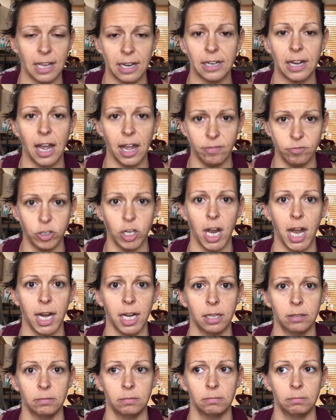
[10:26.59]
Like I've
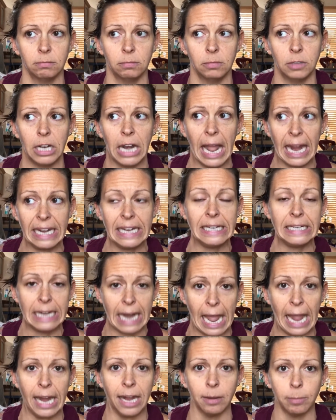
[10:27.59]
drank
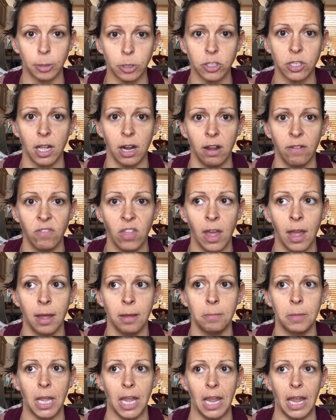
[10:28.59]
99% of
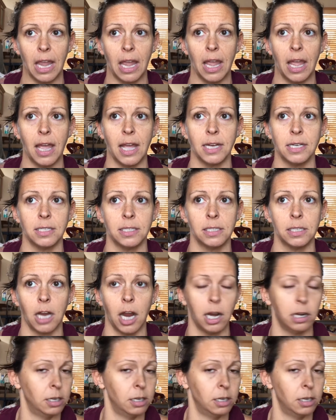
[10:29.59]
them and